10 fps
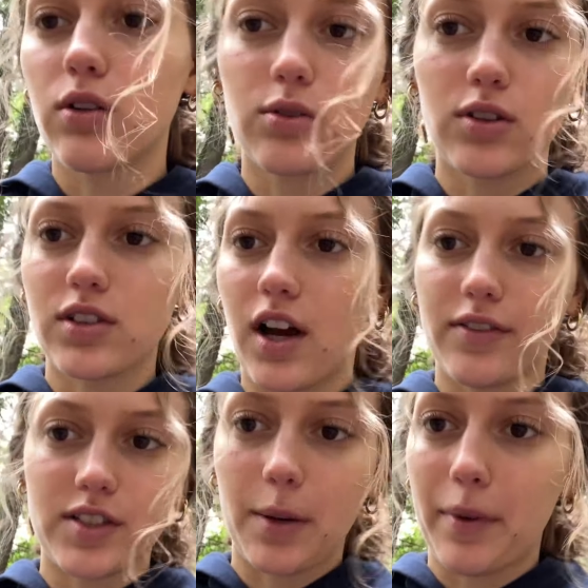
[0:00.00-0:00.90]
Coolest
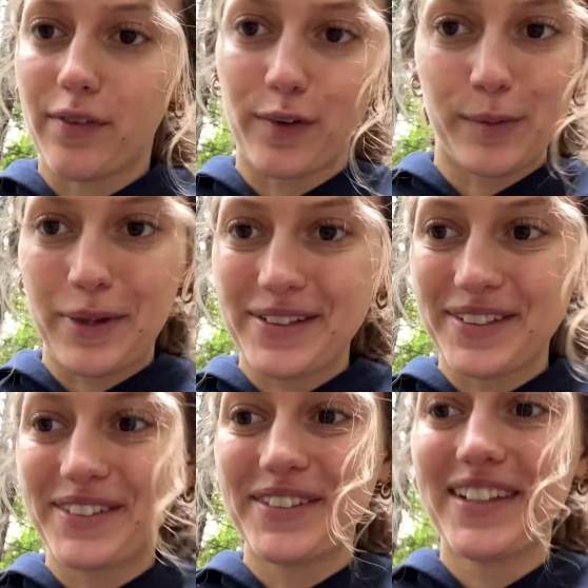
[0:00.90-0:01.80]
coffee shop I've ever been to.